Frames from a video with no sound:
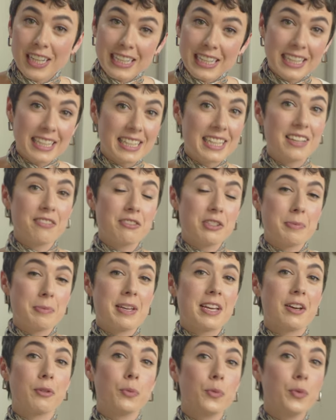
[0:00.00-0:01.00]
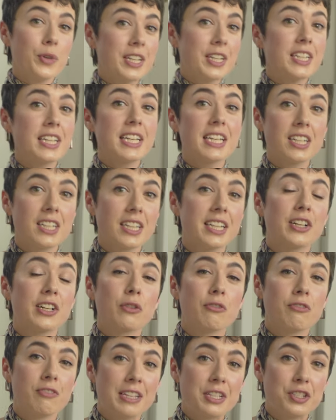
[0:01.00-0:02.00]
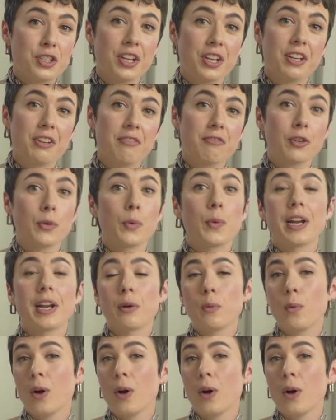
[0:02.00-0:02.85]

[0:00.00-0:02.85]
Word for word: like it gives me a really clear vision for what I